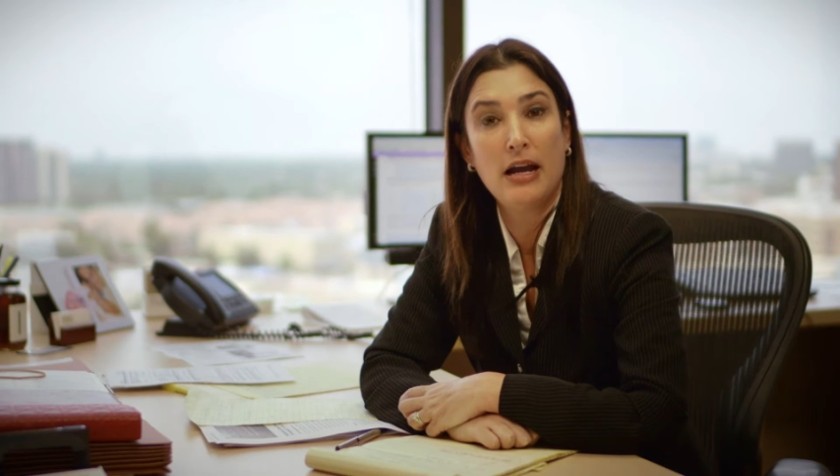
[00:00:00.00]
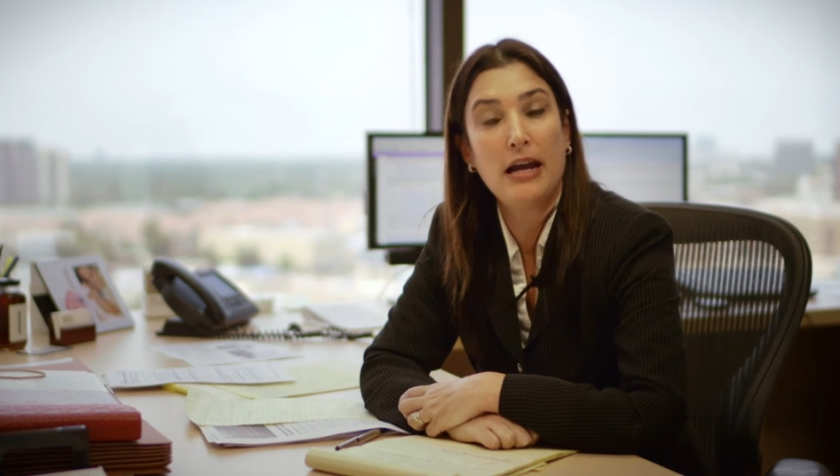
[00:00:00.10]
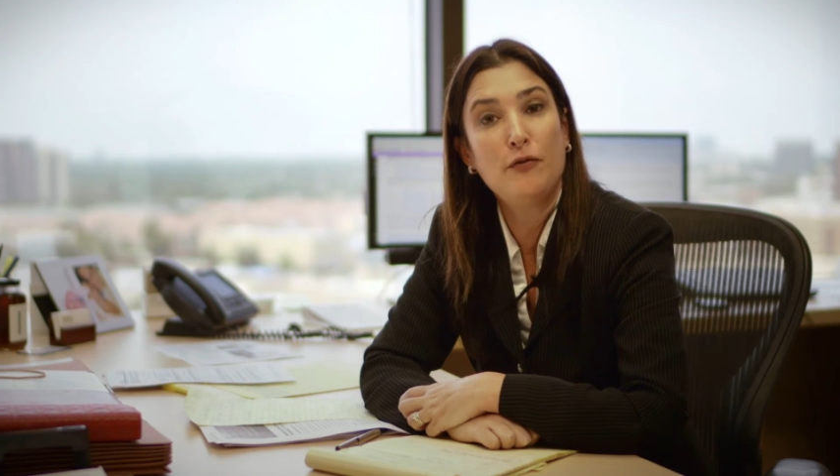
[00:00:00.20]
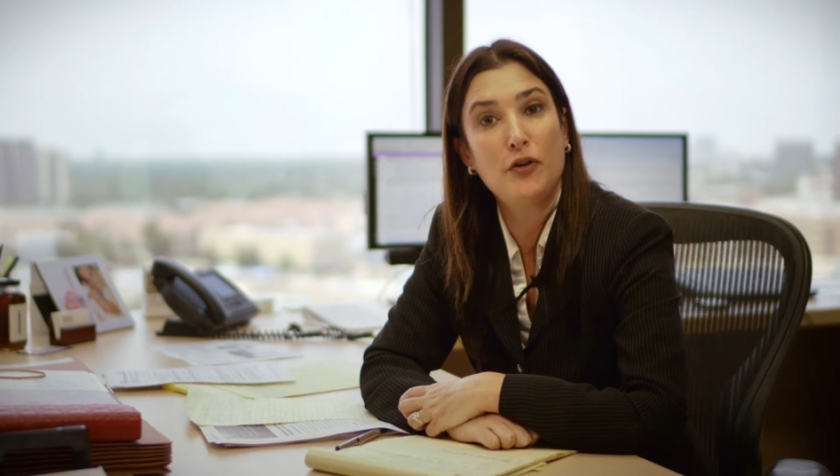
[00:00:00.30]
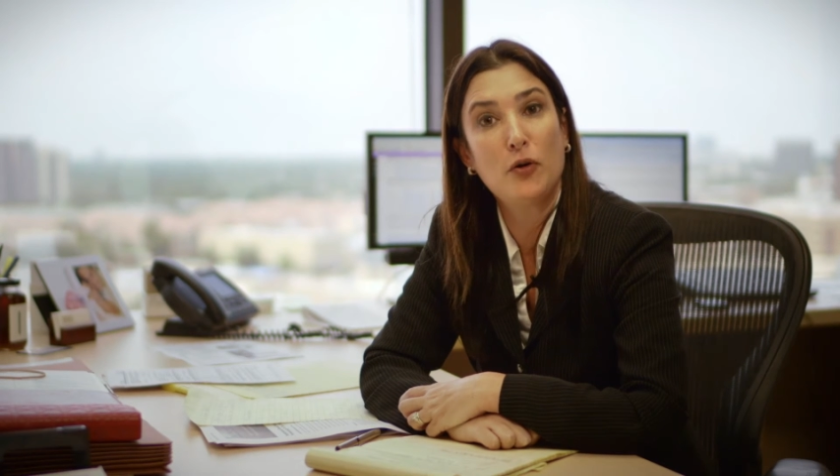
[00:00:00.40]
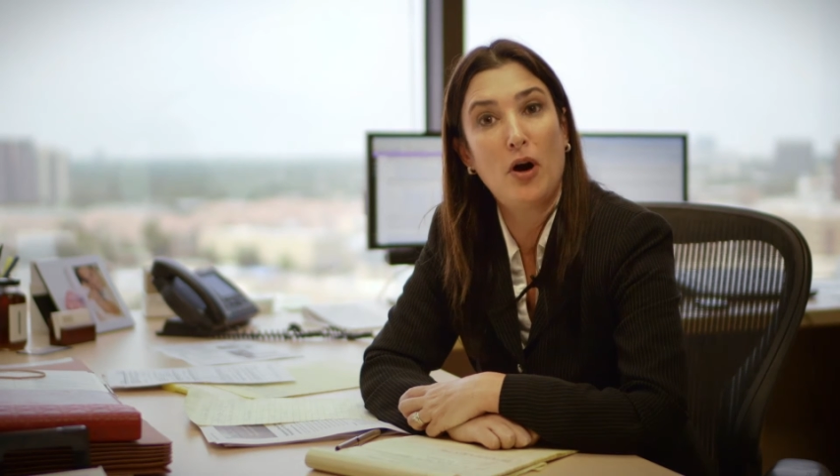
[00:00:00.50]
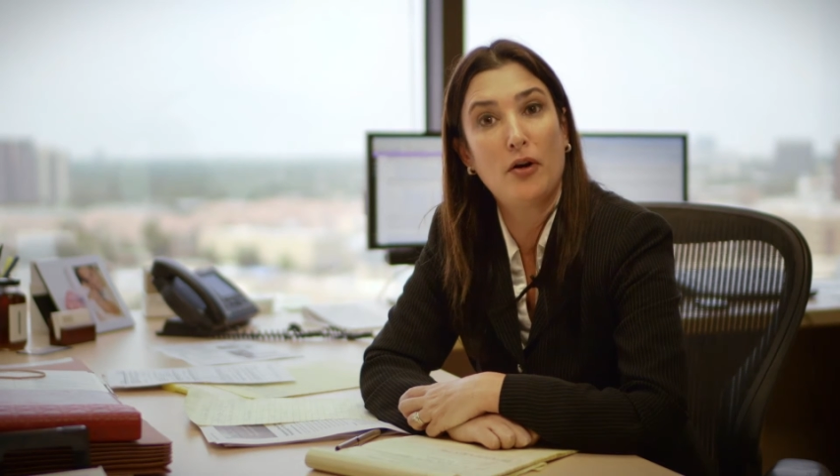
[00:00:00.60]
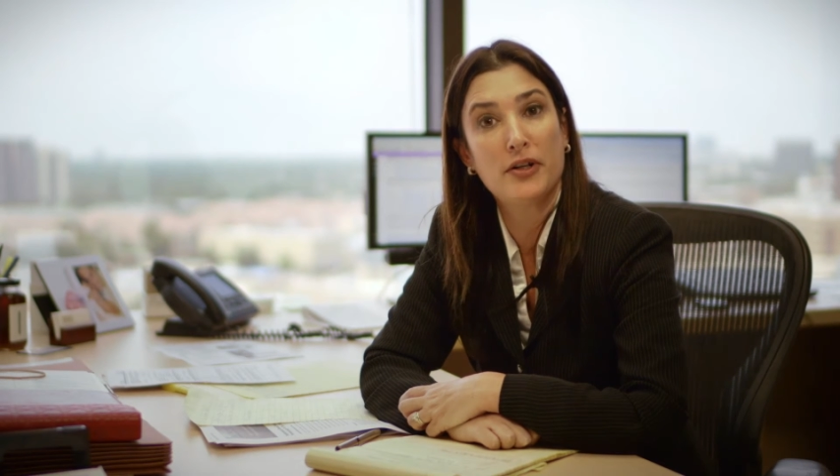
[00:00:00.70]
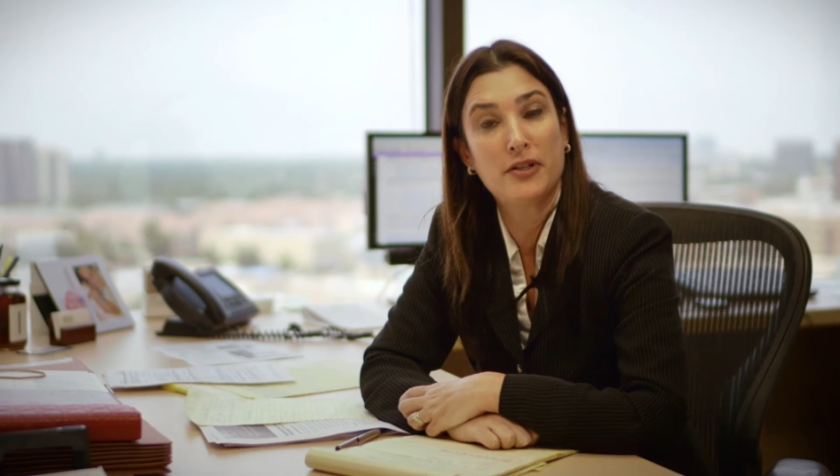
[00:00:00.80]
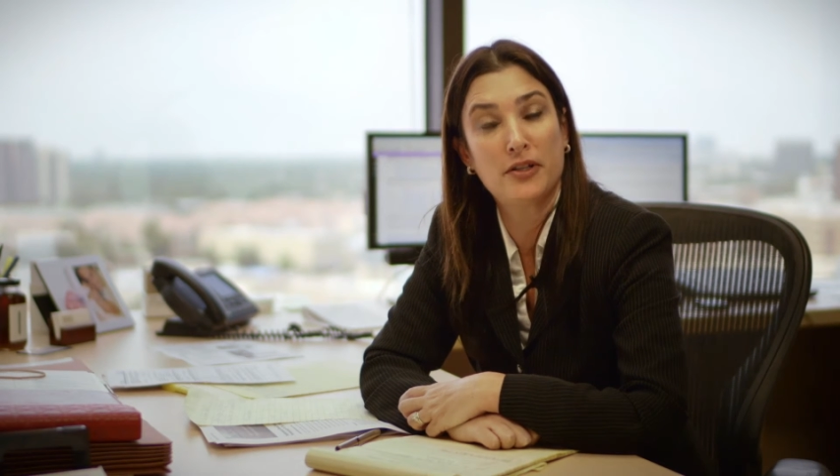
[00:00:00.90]
If you
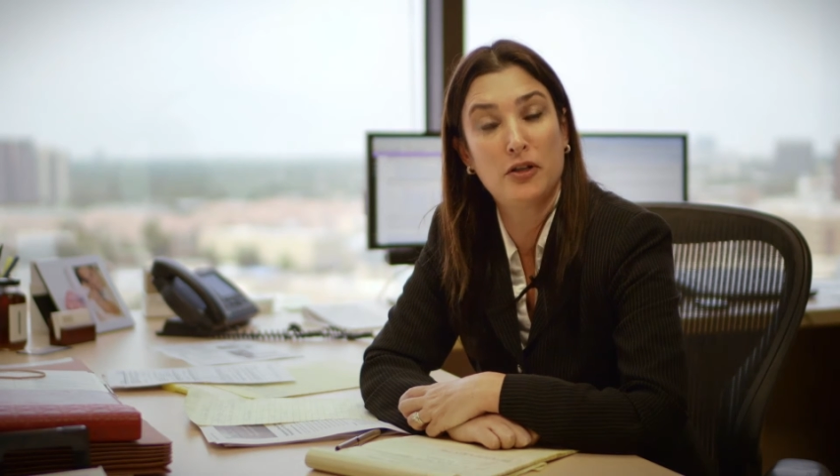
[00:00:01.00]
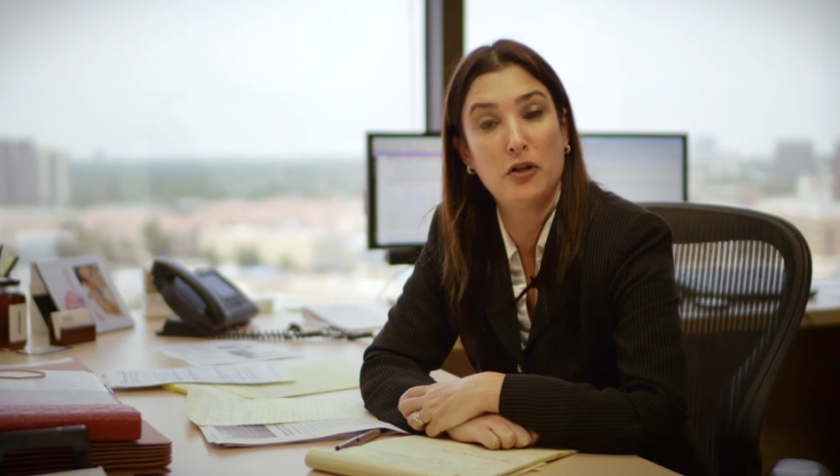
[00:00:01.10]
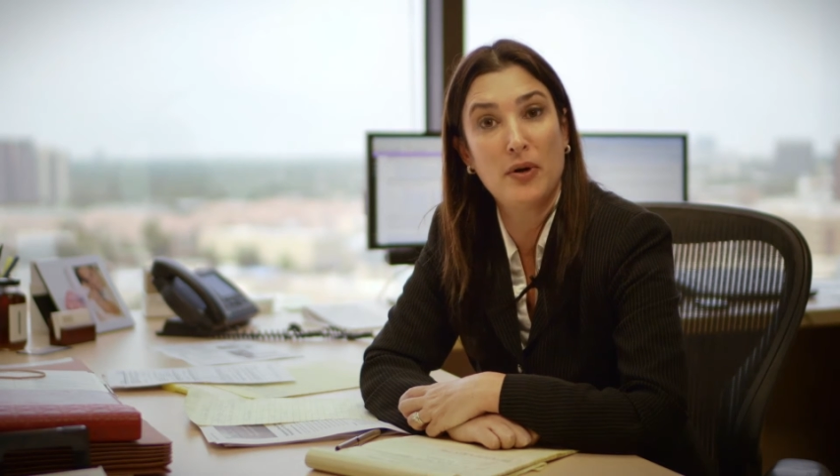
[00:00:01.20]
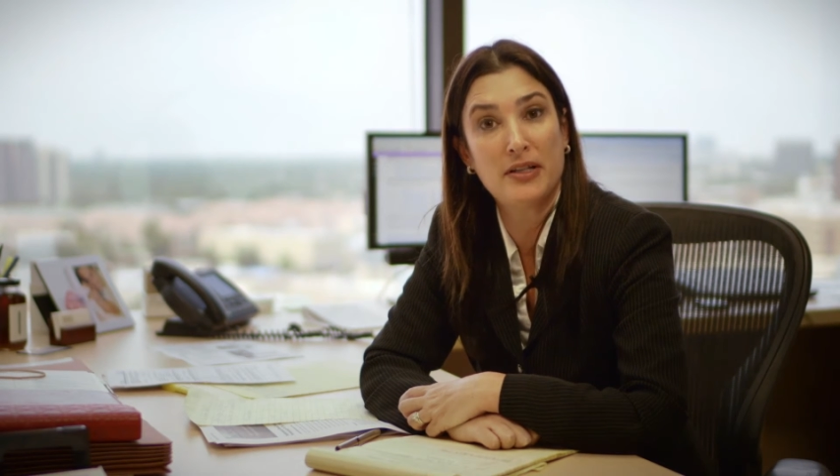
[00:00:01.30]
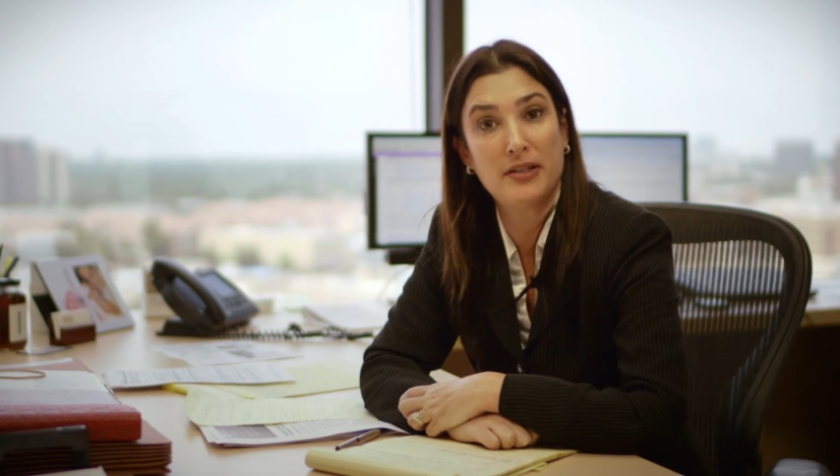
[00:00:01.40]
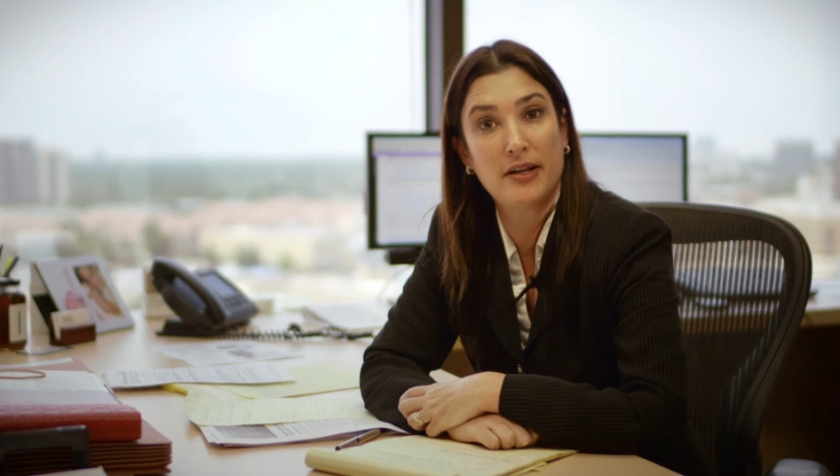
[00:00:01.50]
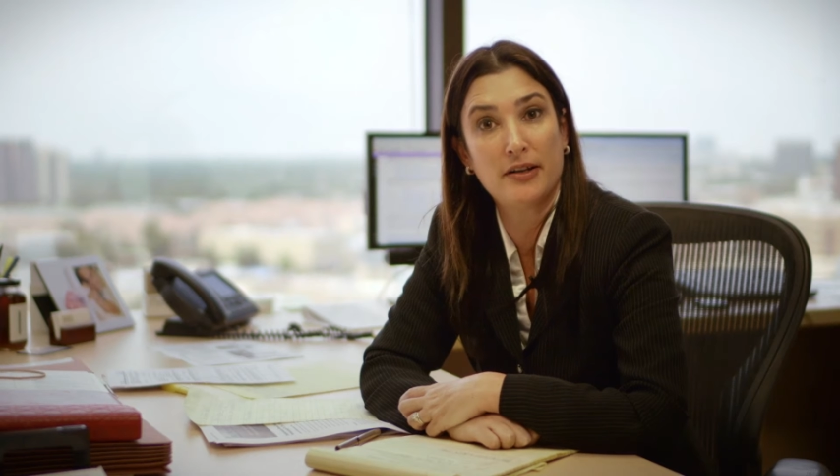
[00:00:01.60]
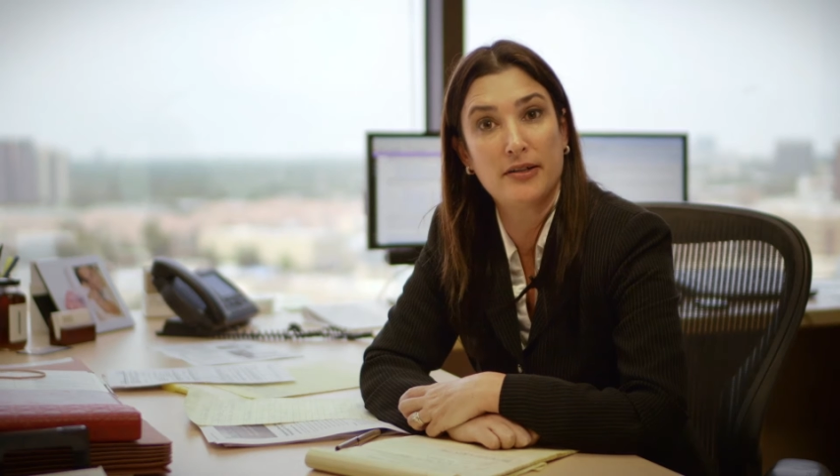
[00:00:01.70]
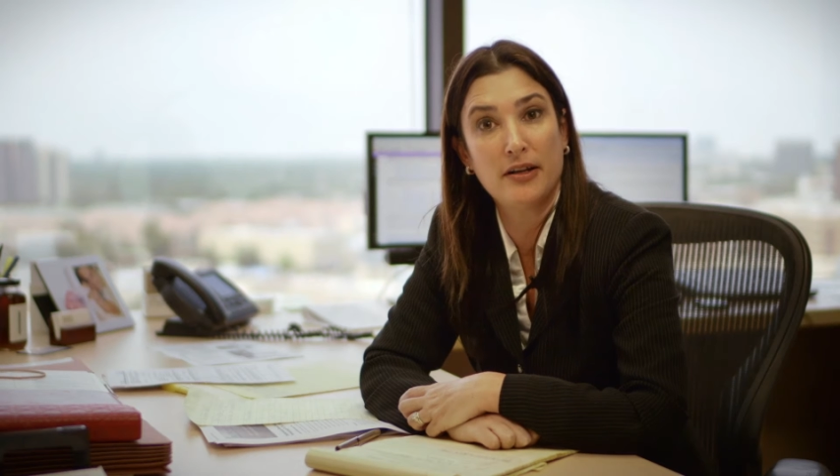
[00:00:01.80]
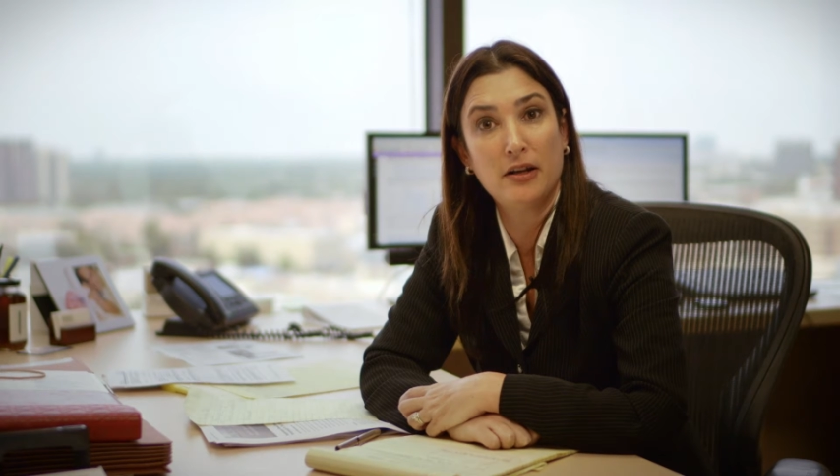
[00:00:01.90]
are a US
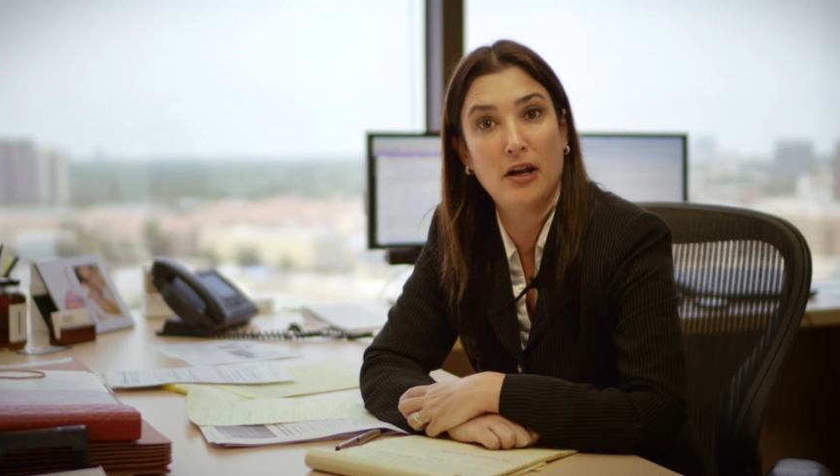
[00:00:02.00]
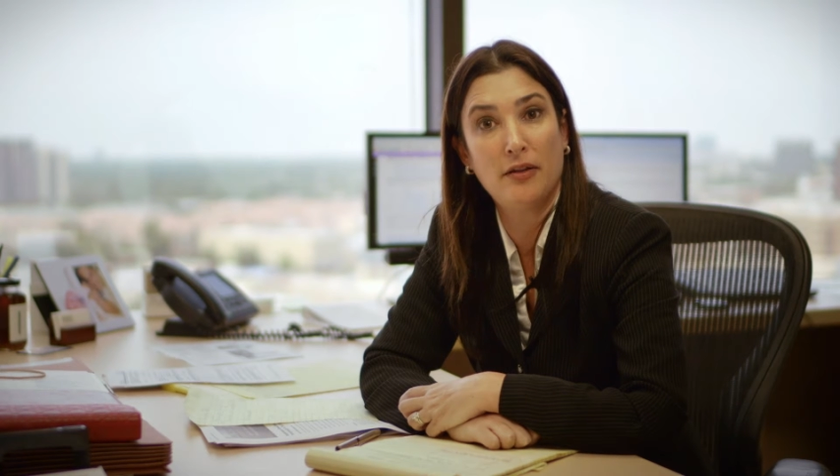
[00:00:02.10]
citizen,